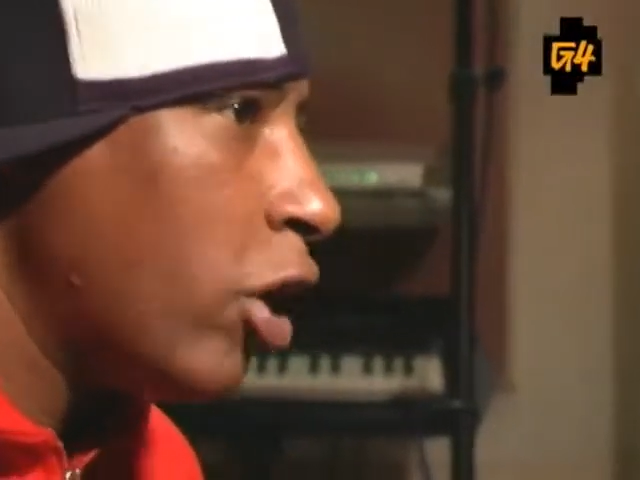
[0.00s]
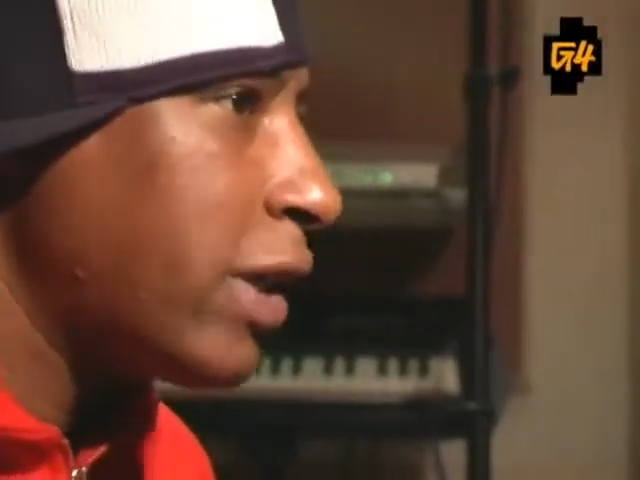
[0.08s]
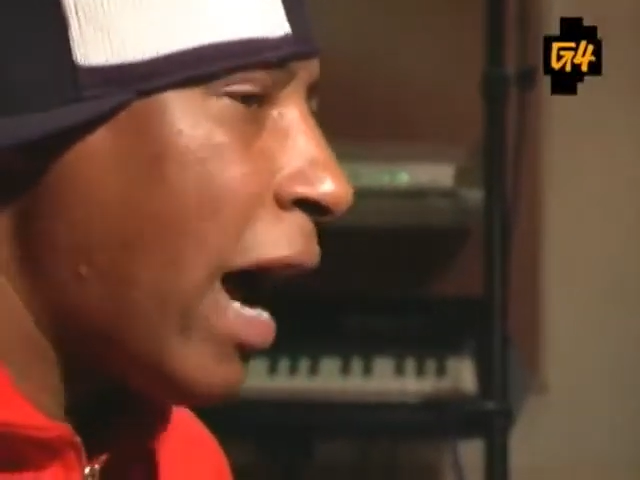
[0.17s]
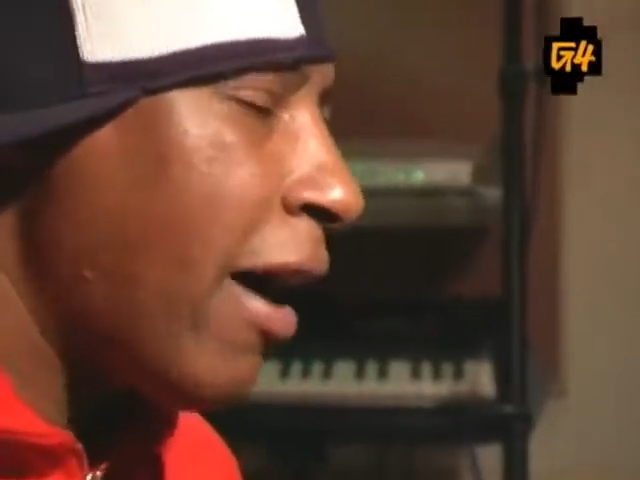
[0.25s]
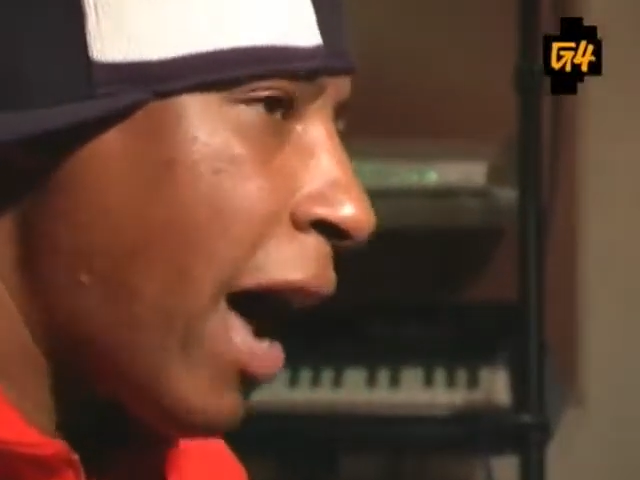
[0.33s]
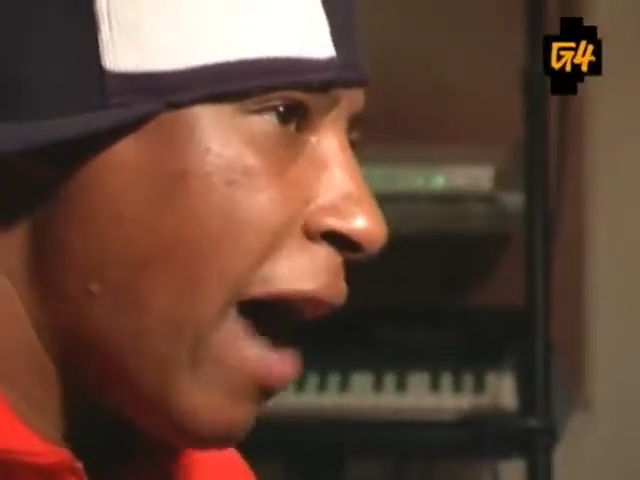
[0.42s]

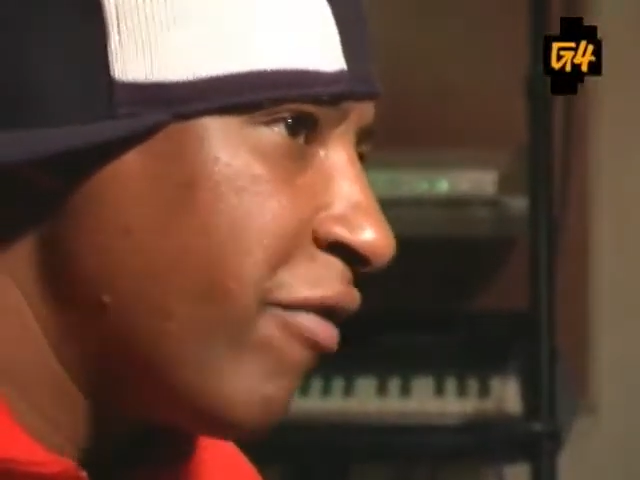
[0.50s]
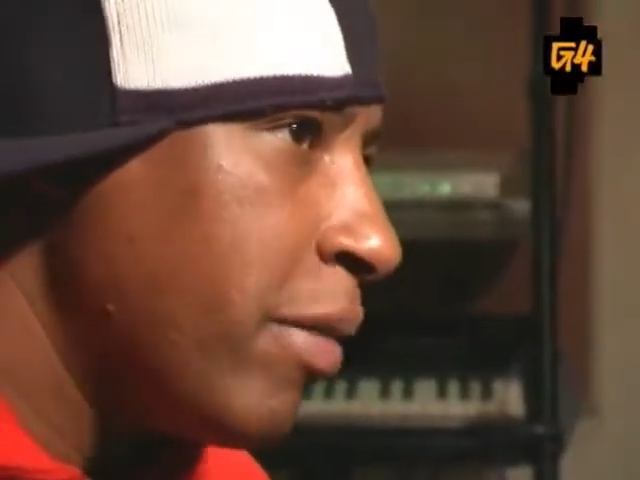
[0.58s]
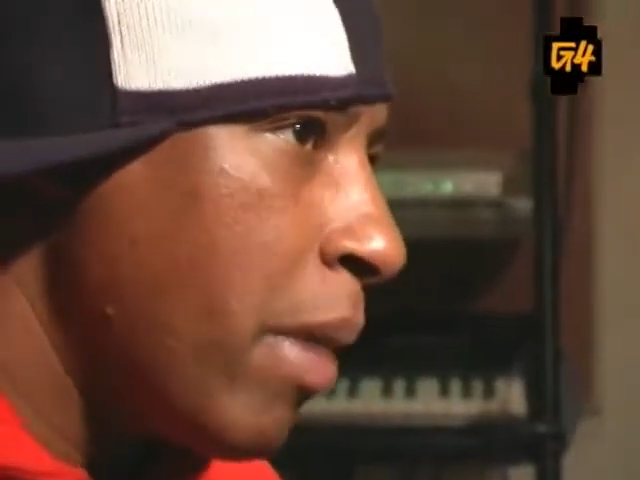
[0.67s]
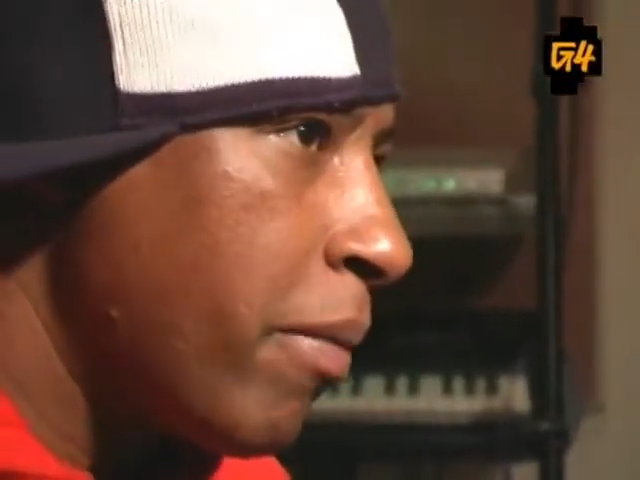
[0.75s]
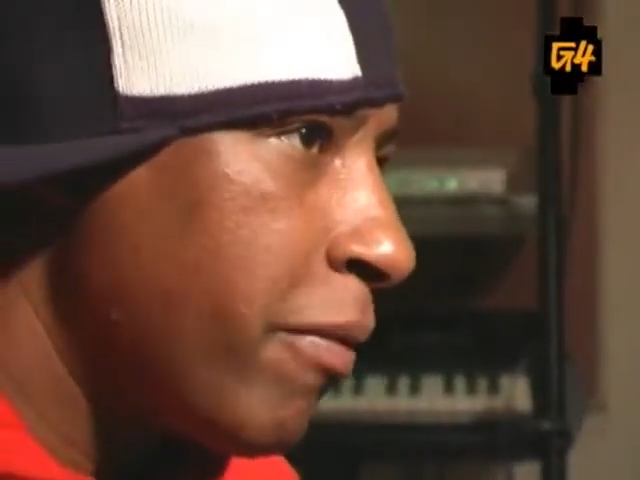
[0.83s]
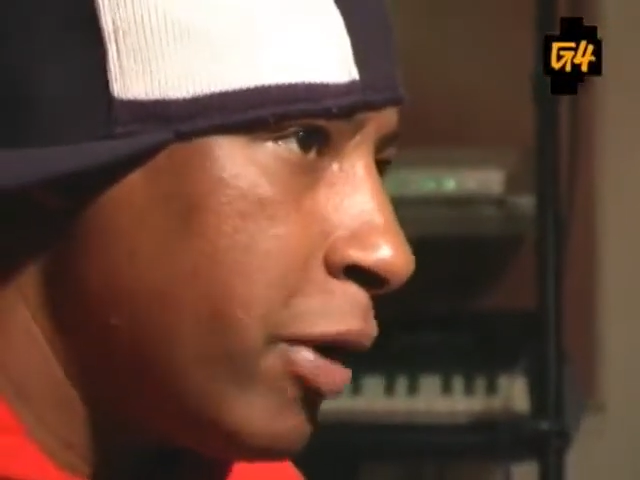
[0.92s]
I, I
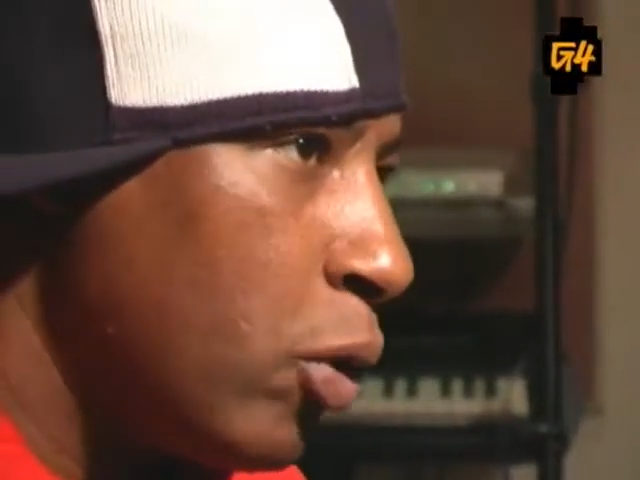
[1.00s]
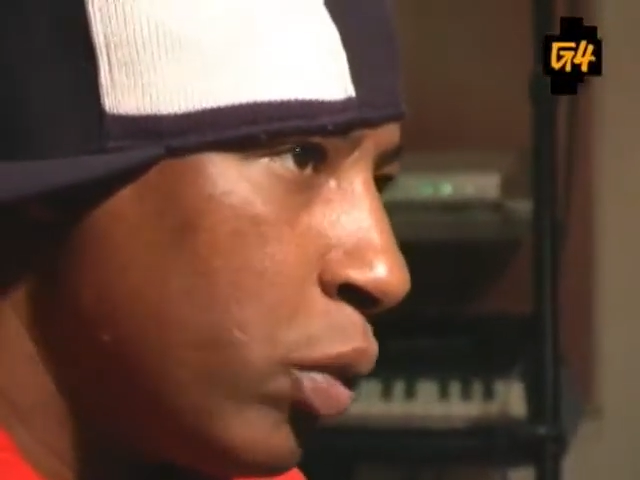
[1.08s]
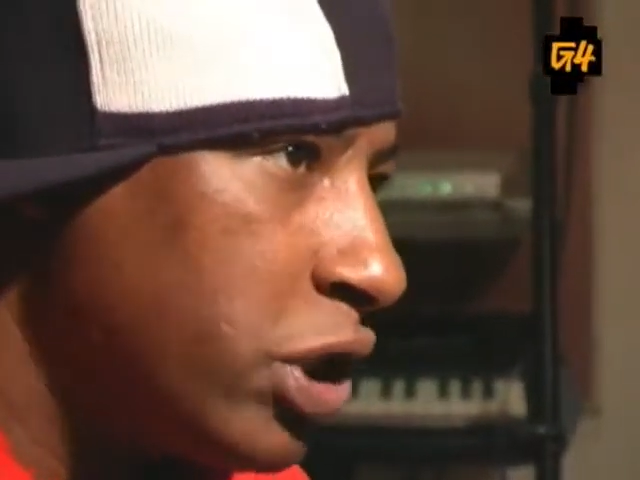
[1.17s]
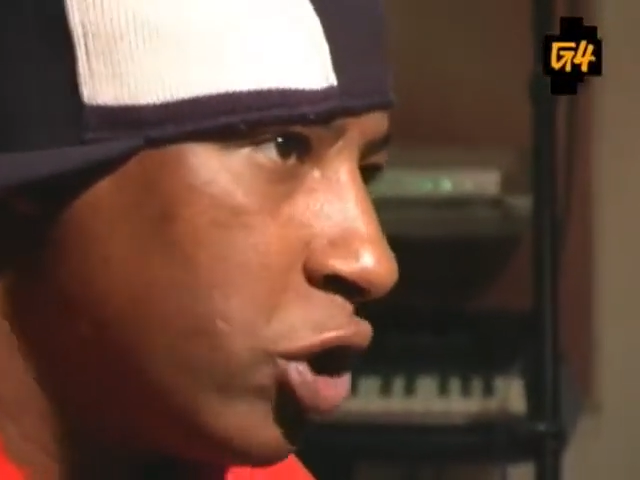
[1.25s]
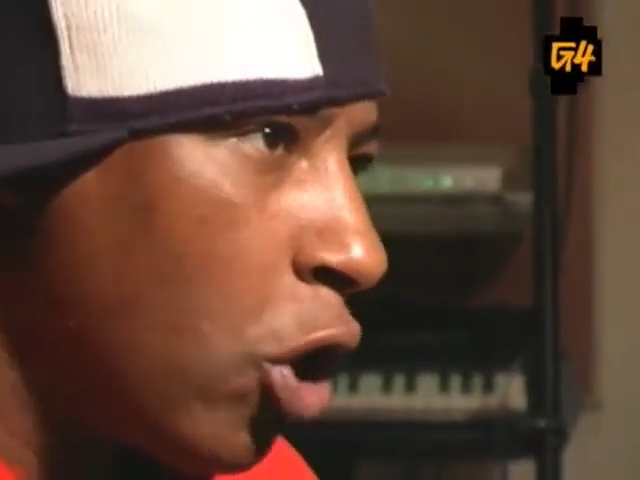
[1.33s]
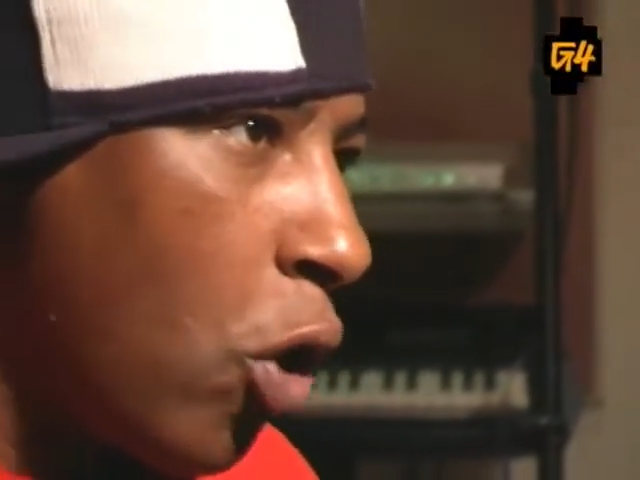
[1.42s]
remember
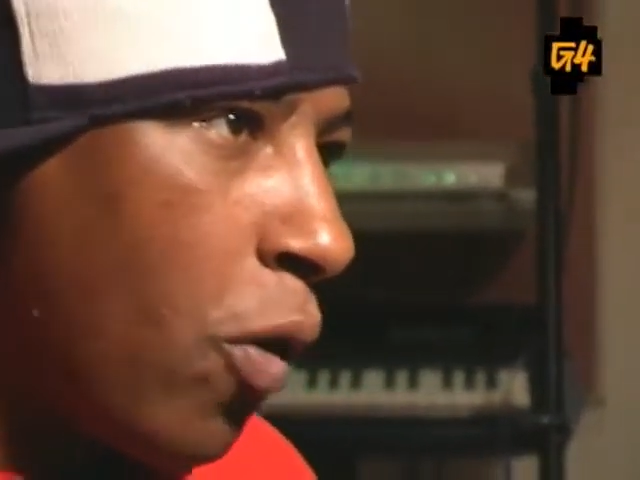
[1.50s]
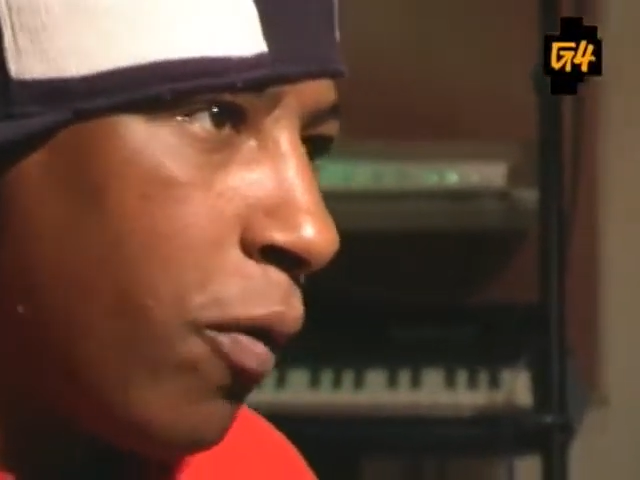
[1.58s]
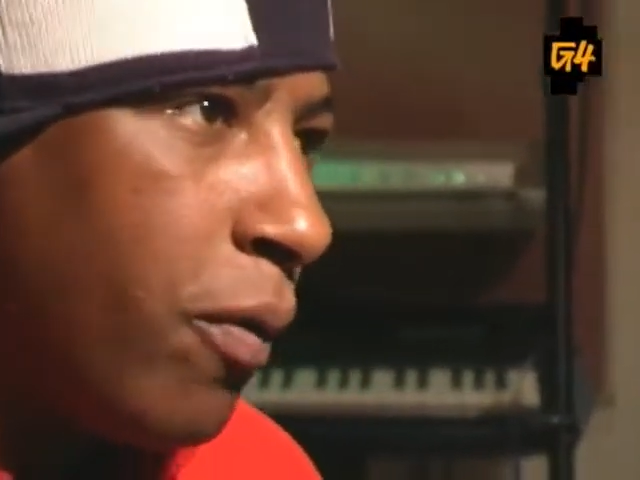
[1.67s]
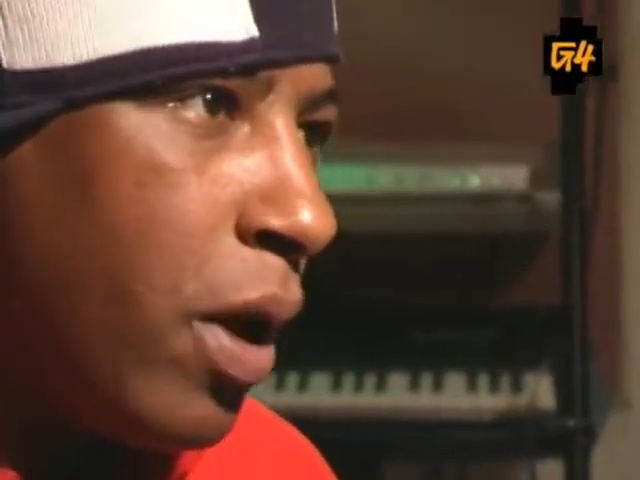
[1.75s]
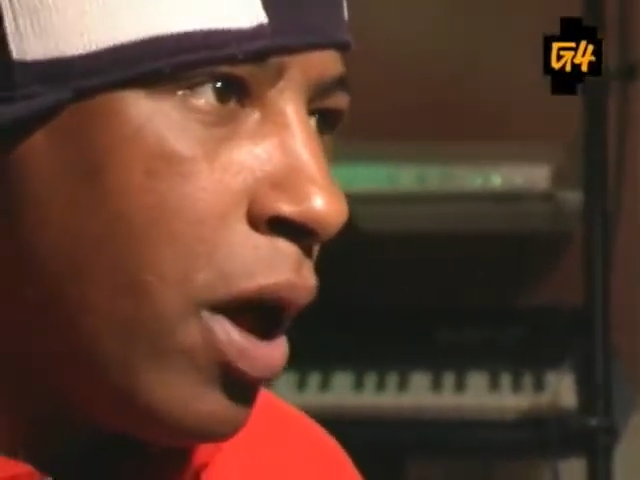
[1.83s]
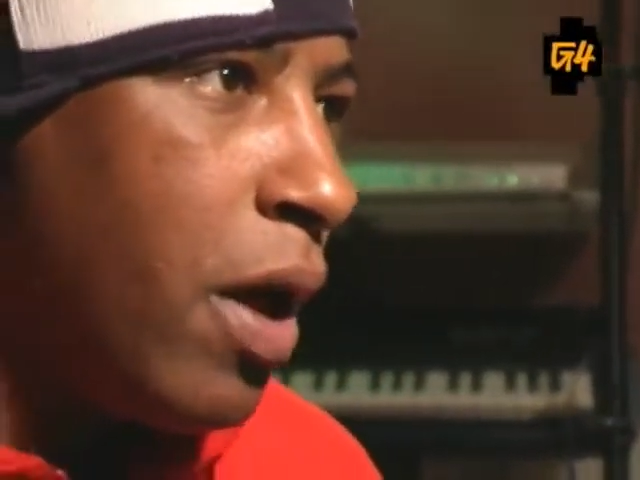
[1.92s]
was known